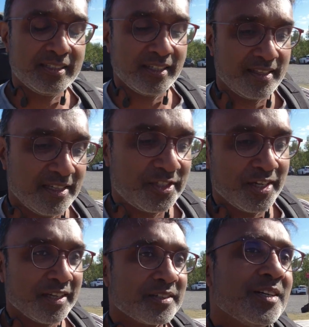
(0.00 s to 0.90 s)
satellite
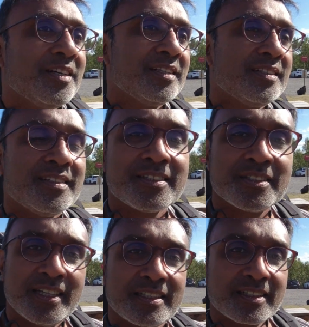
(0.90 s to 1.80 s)
tracker on
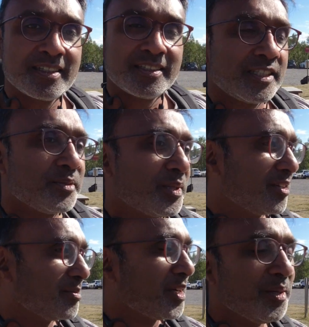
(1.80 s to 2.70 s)
so Anna can see
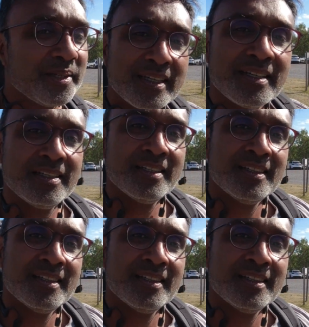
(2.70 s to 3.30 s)
where I'm going,